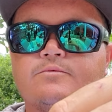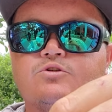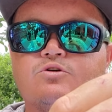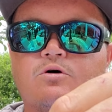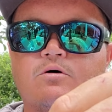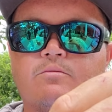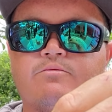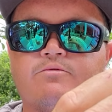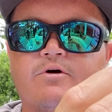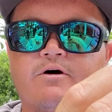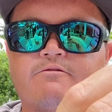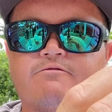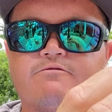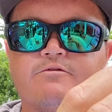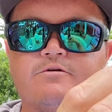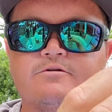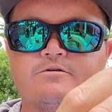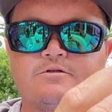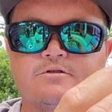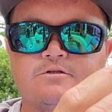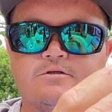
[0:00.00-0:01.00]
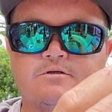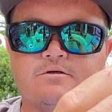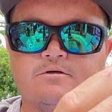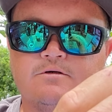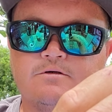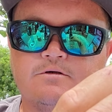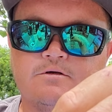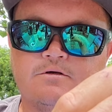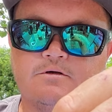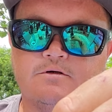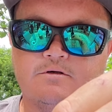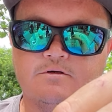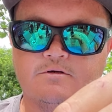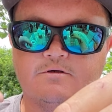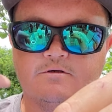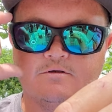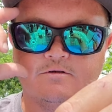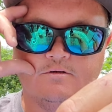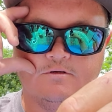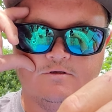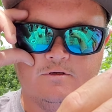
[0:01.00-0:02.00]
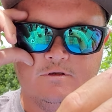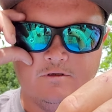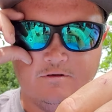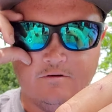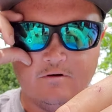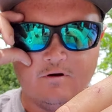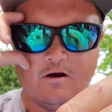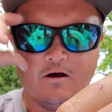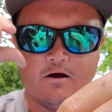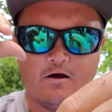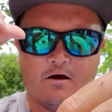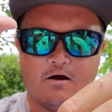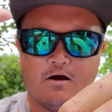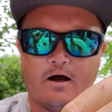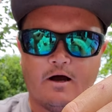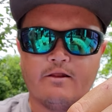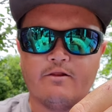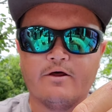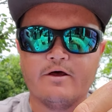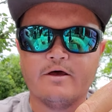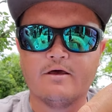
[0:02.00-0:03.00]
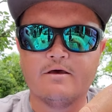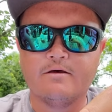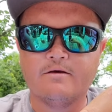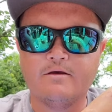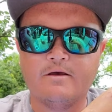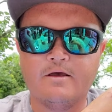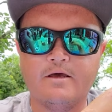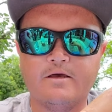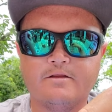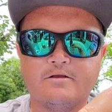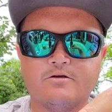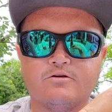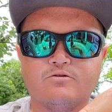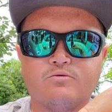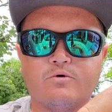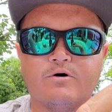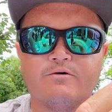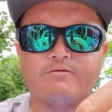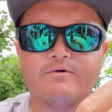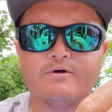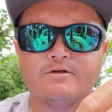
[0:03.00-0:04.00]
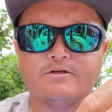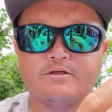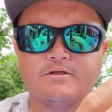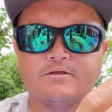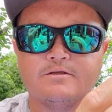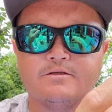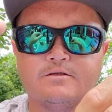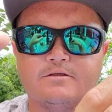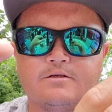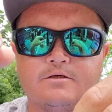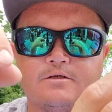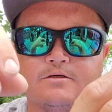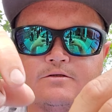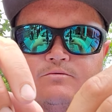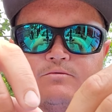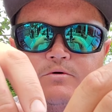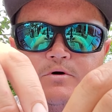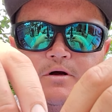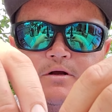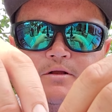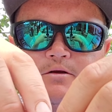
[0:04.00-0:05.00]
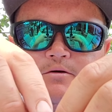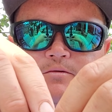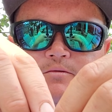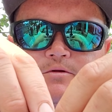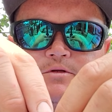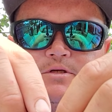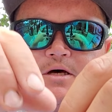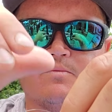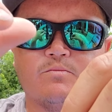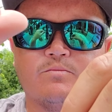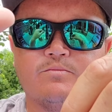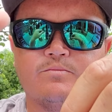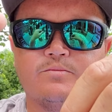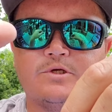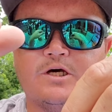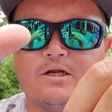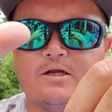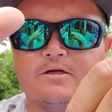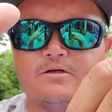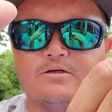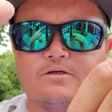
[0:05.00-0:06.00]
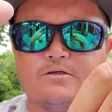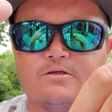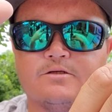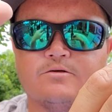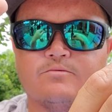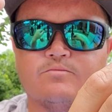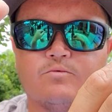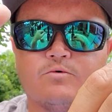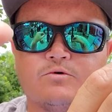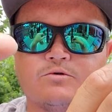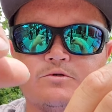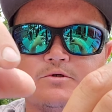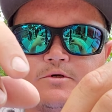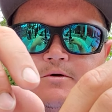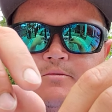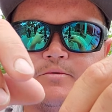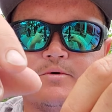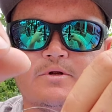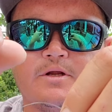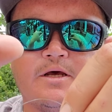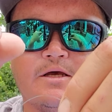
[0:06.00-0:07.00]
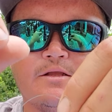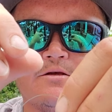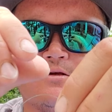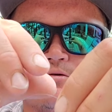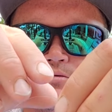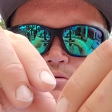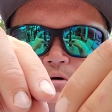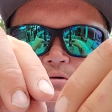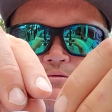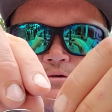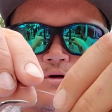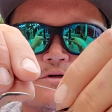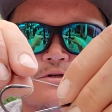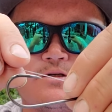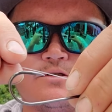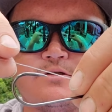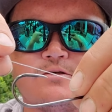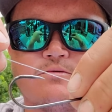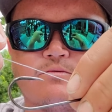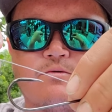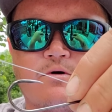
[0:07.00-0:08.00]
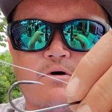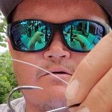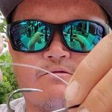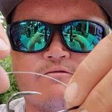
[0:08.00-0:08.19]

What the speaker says: all preference. I like 8 to 12 inches is where I do. 10 inches is mostly, but 8 to 12 inches is where I'll